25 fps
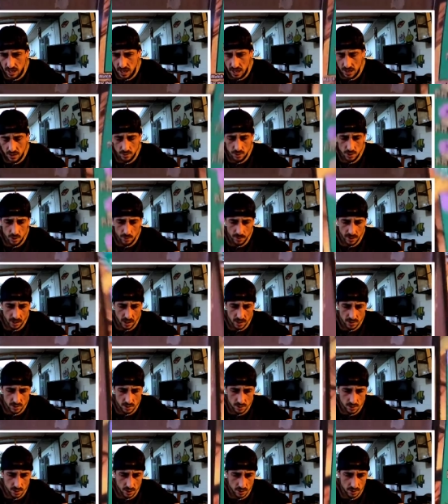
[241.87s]
I don't know
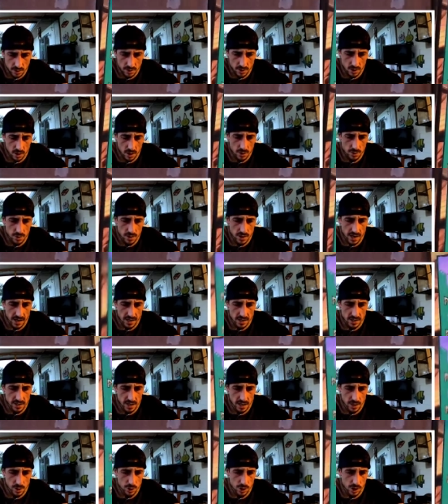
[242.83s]
because there's also
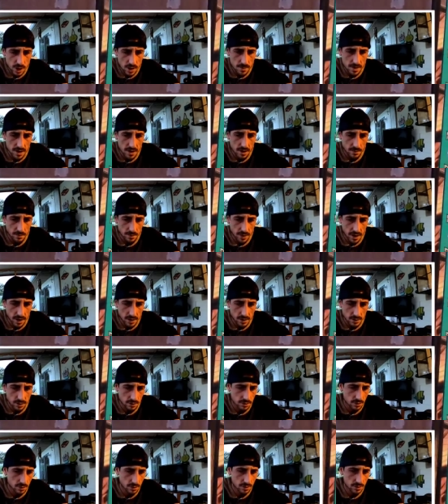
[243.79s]
100x sesh coming up,
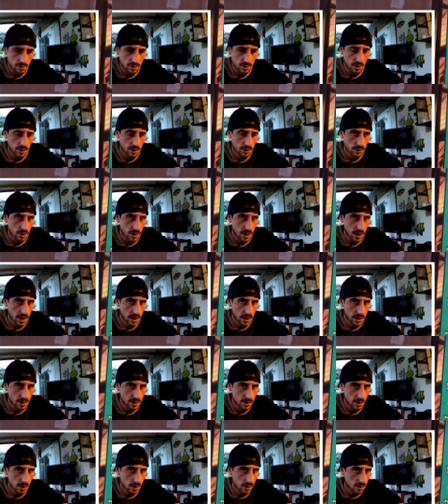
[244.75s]
guys. There's also
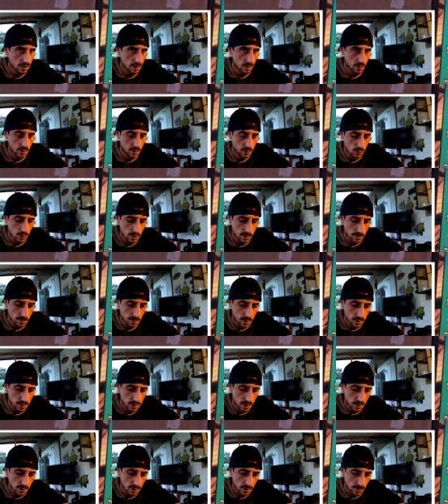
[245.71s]
100x. So I don't know which one I'm
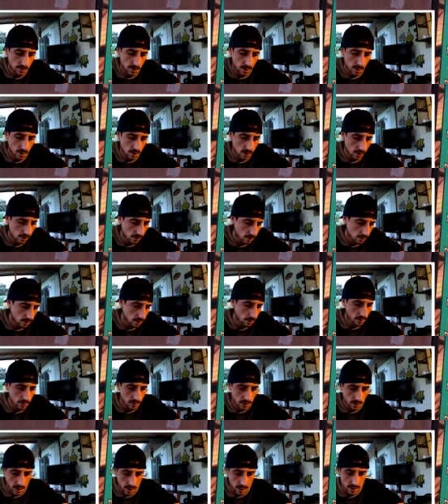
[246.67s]
posting tomorrow
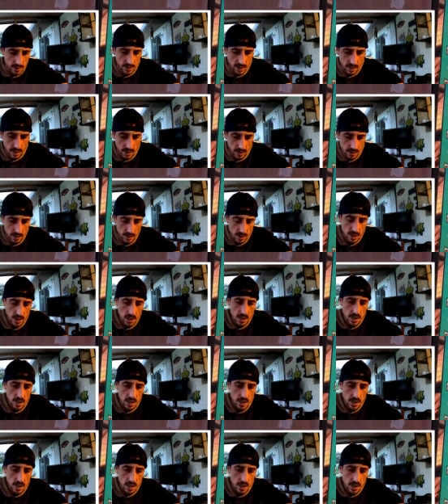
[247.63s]
or the next day.